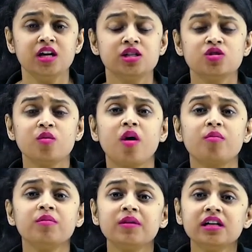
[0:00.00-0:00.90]
So
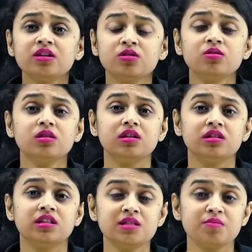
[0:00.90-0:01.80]
probably, you know,
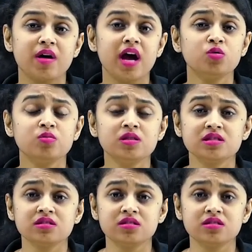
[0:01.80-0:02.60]
this man who was,